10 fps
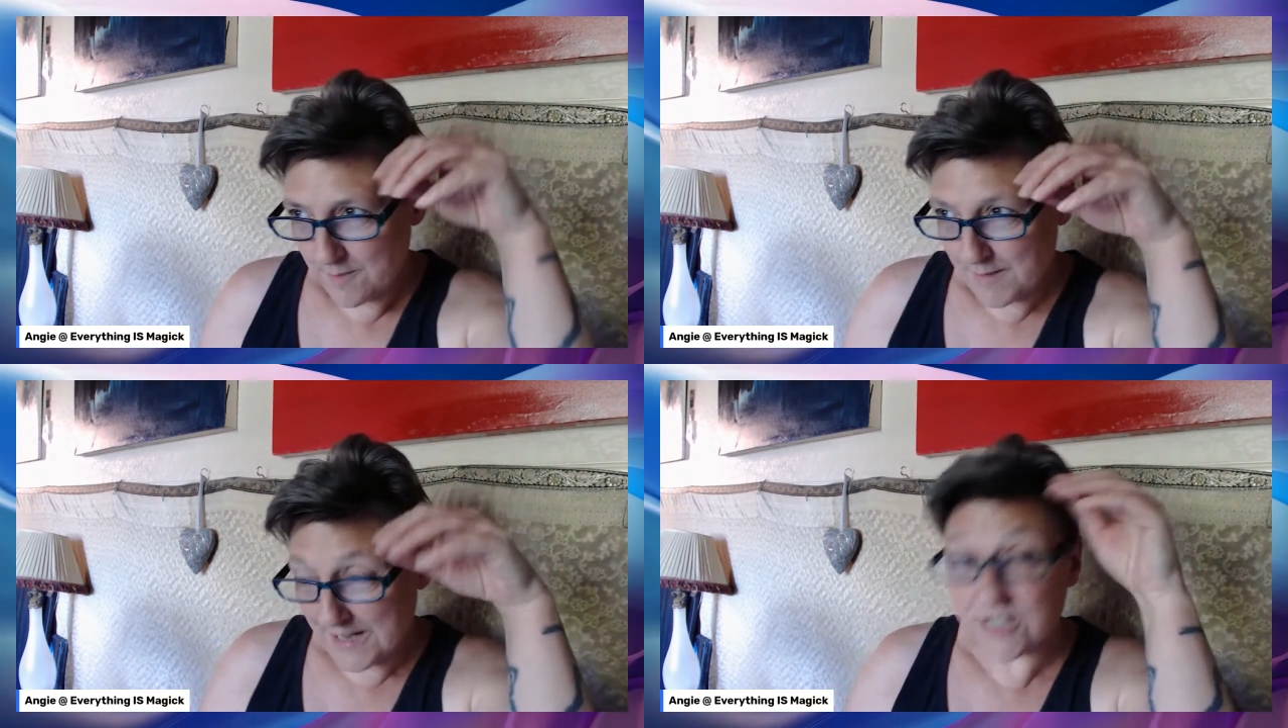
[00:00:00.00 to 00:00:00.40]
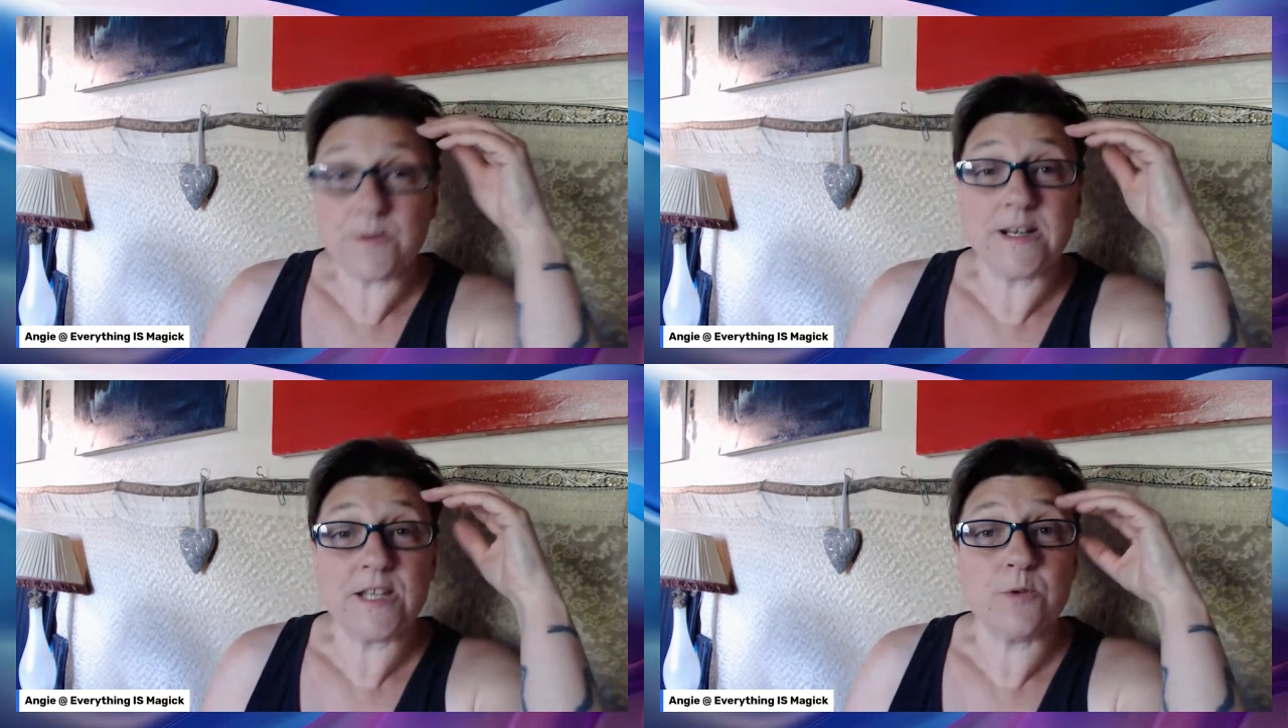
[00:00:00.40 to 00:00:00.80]
back in
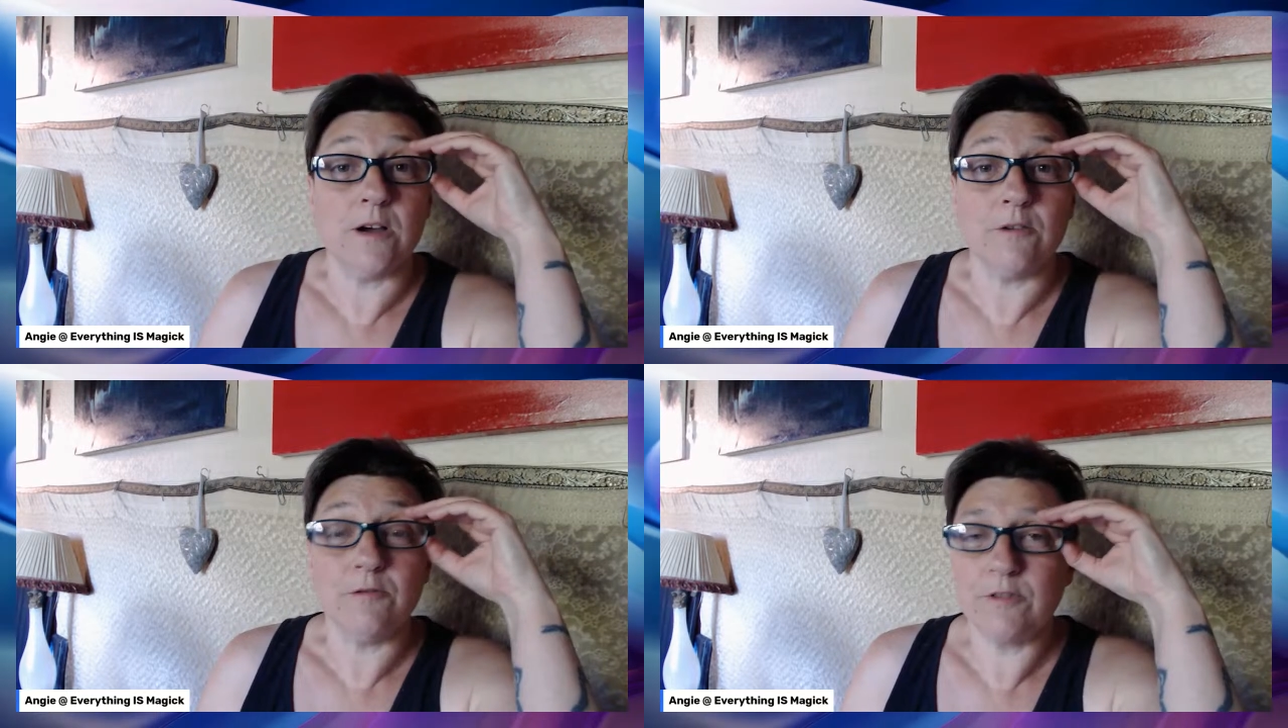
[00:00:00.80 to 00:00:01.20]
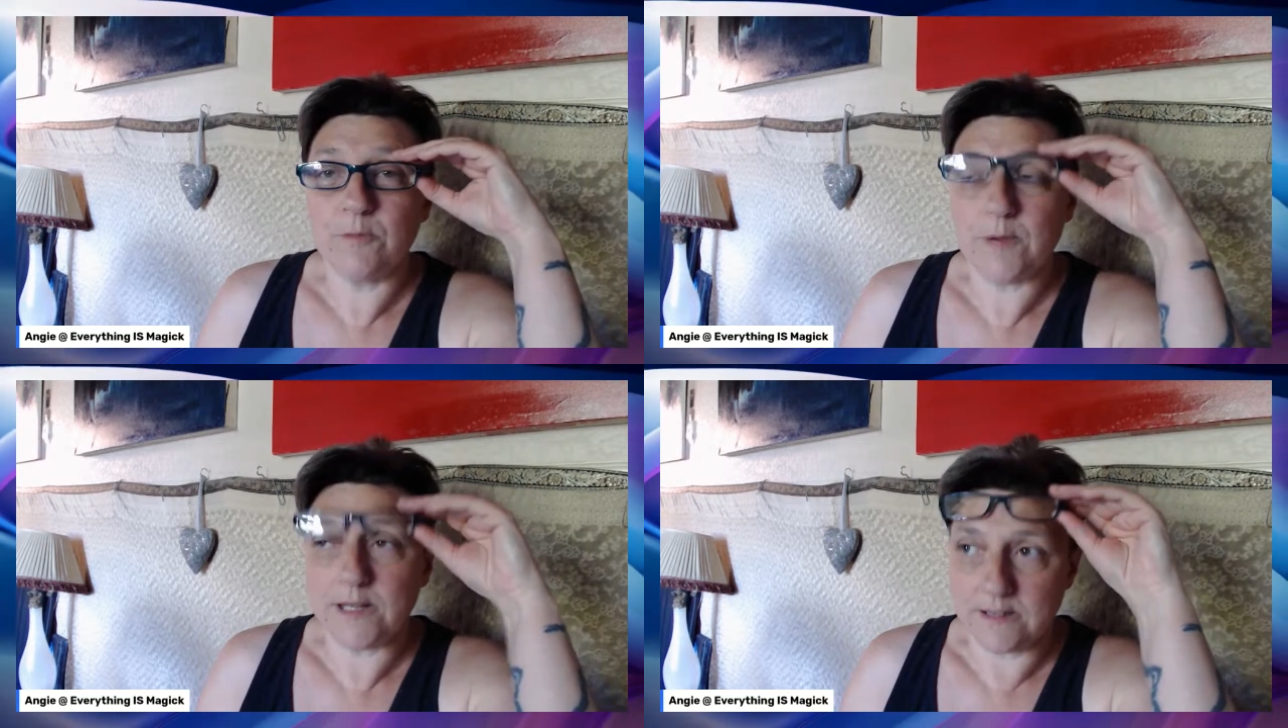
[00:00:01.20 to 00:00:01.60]
2012,
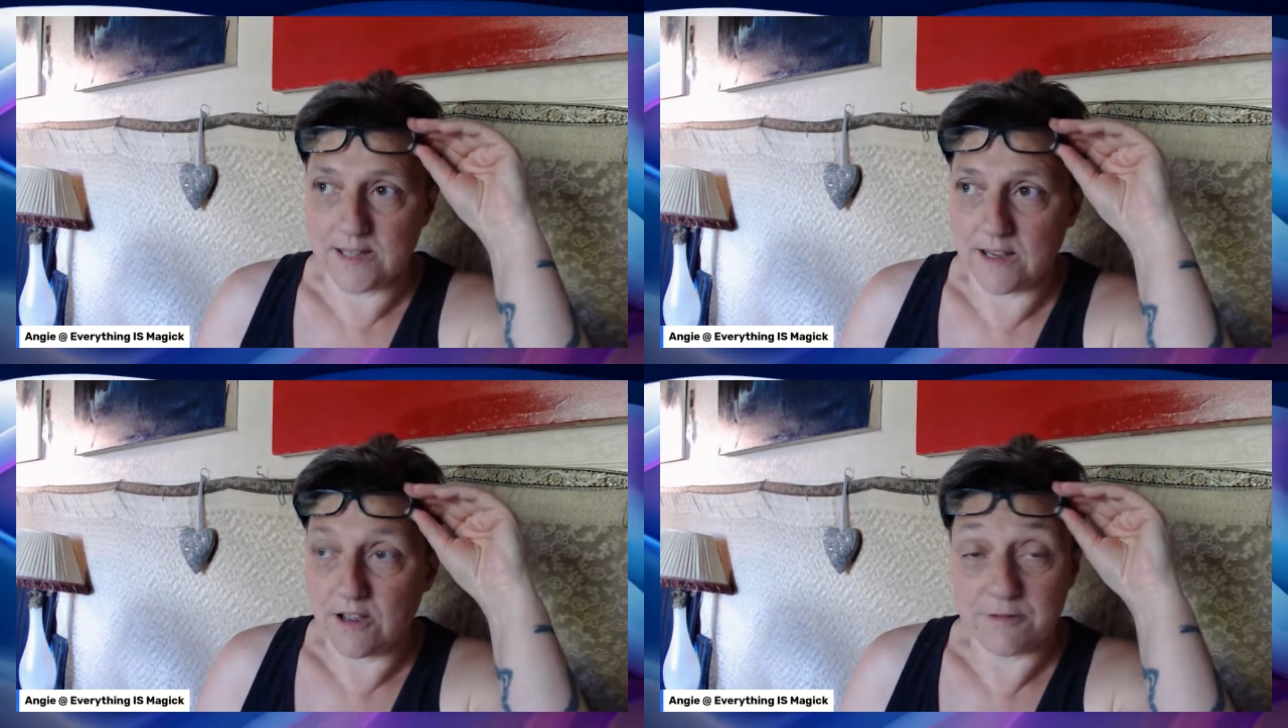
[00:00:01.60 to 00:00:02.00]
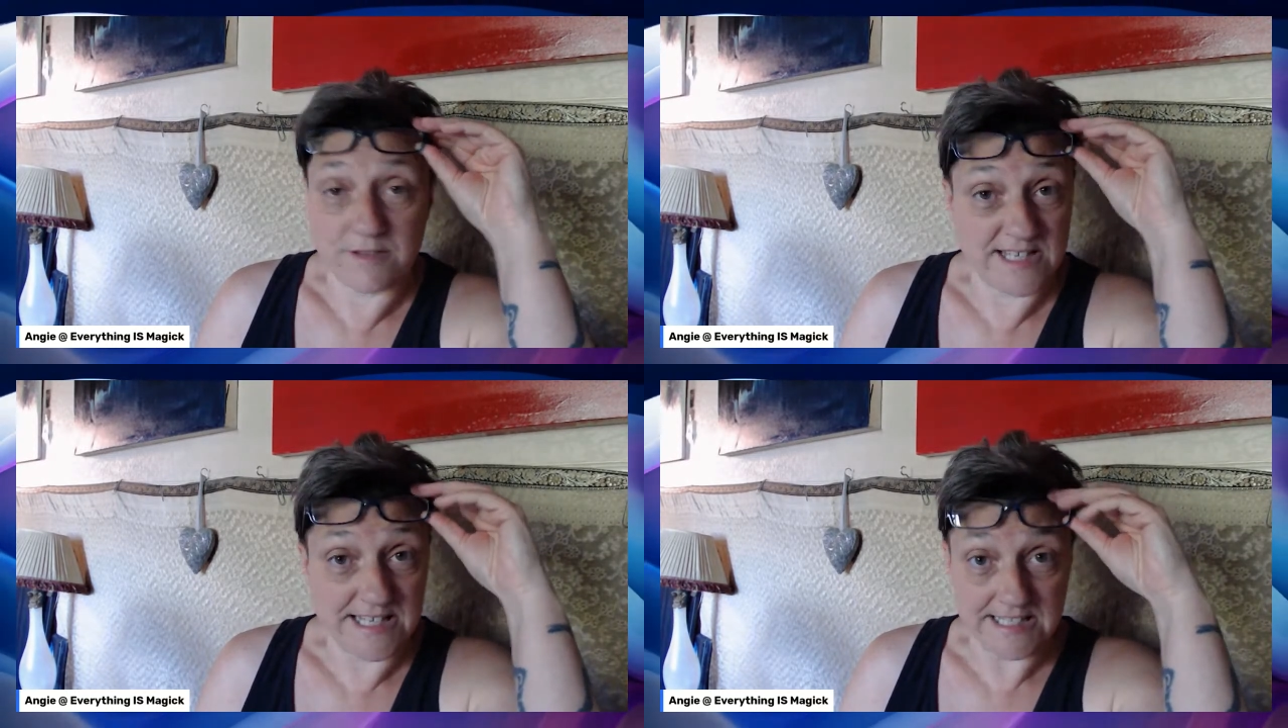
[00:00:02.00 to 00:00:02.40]
when the Earth
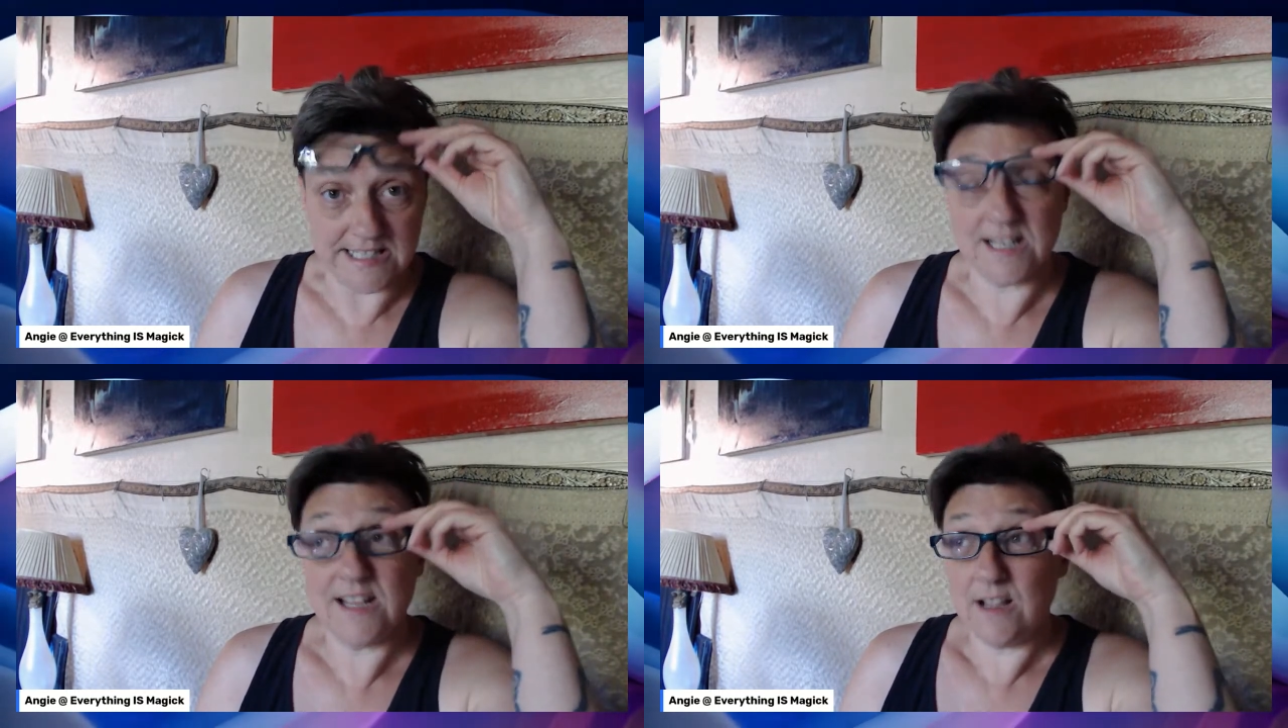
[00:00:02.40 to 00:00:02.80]
ascended,